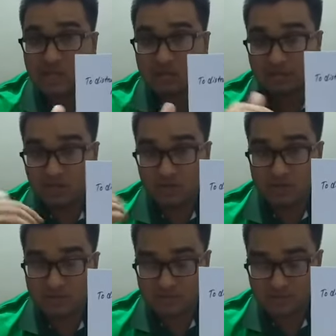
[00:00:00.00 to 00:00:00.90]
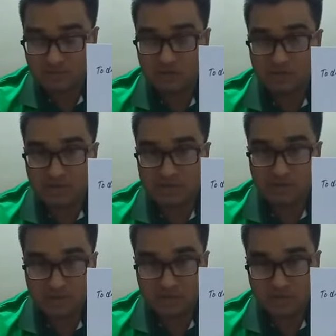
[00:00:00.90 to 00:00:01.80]
they will distribute the
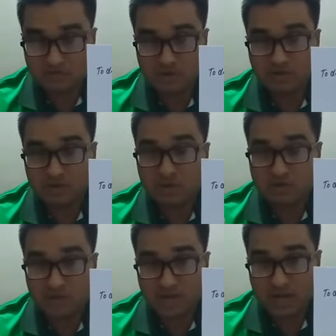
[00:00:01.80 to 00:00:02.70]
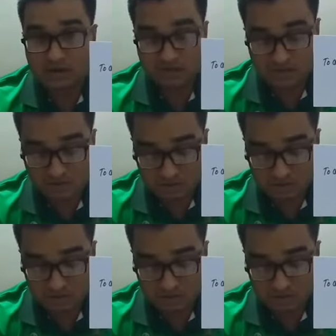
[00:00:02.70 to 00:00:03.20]
nomination paper to the candidates of the